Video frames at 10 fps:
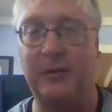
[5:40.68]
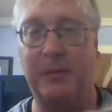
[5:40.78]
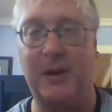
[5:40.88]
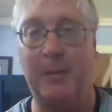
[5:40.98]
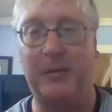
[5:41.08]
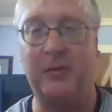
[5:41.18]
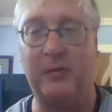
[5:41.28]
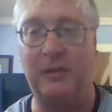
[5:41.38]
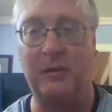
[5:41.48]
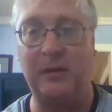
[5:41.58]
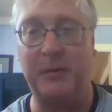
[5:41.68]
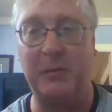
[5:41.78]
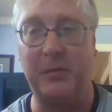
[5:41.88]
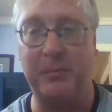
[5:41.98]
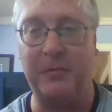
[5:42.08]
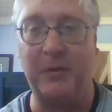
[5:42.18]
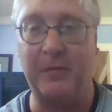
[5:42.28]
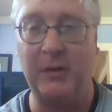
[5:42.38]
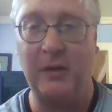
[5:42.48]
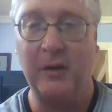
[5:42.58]
my comics because they're going to be with me
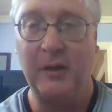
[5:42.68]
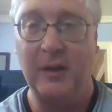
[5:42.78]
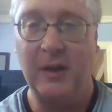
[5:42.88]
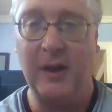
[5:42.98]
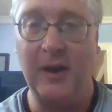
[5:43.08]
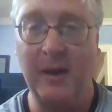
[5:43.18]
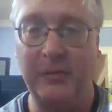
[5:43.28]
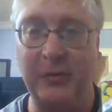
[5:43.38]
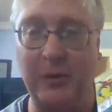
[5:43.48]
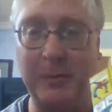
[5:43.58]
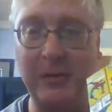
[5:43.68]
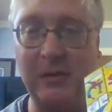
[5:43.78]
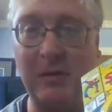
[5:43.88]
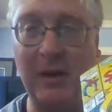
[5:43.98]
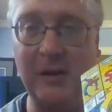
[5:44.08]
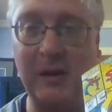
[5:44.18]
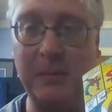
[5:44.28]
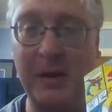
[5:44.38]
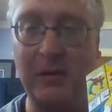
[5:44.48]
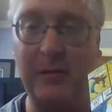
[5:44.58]
forever. Sorry about you
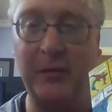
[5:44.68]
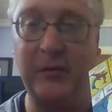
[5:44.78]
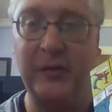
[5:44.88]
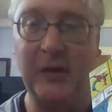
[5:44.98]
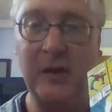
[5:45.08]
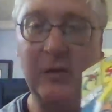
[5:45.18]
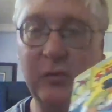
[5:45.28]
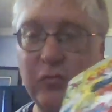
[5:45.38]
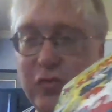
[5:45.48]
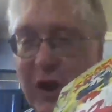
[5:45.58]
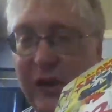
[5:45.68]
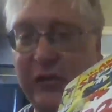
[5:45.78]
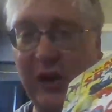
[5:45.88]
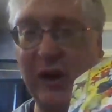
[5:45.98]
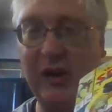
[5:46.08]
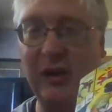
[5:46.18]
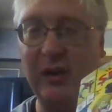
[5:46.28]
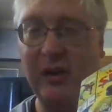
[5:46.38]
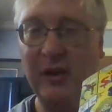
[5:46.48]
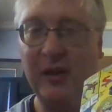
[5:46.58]
eBay lovers. To Jason.
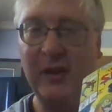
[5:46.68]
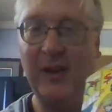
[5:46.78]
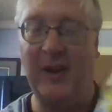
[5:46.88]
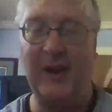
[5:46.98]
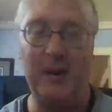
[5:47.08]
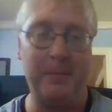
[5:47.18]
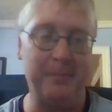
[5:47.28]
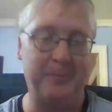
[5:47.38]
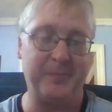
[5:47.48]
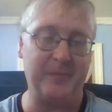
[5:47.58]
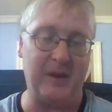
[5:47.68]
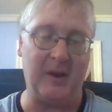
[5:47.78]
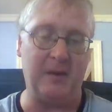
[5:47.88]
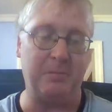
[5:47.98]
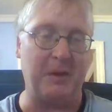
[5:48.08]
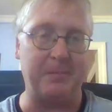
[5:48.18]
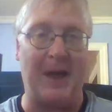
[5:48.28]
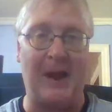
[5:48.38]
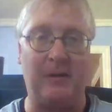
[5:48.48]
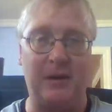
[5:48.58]
But
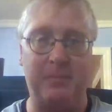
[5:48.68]
Bagley